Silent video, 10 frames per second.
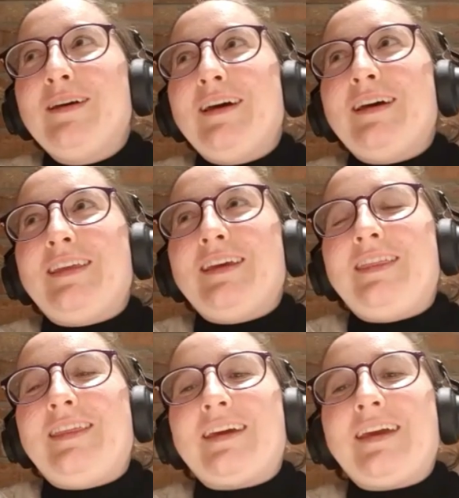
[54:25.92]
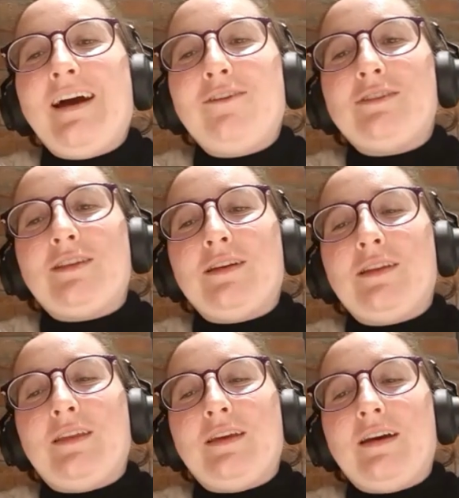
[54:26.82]
the the account the
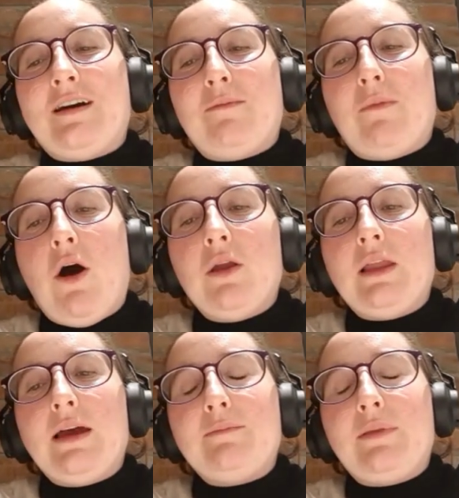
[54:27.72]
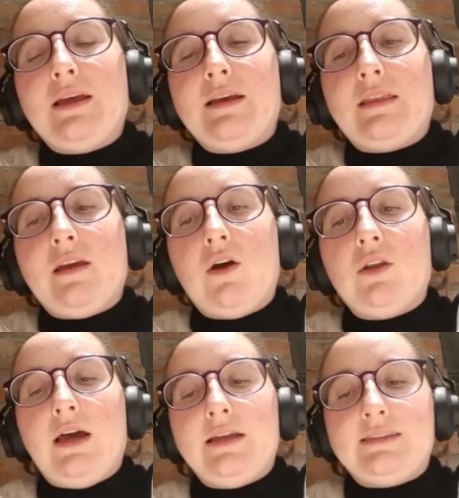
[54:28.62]
the um online play the
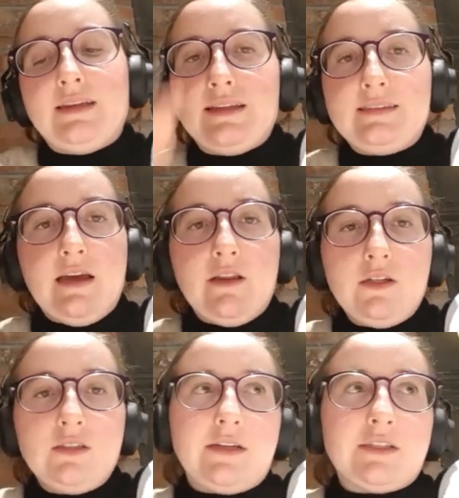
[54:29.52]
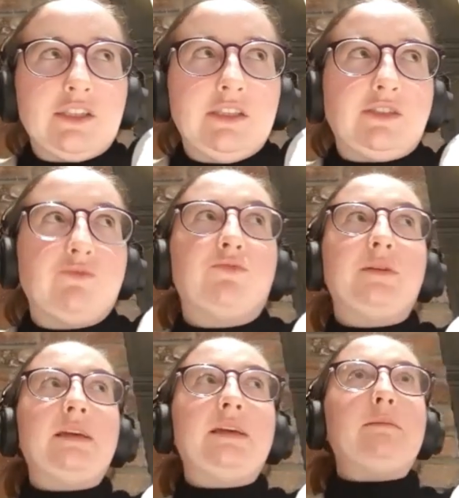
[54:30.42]
online ticket sellers actually just read.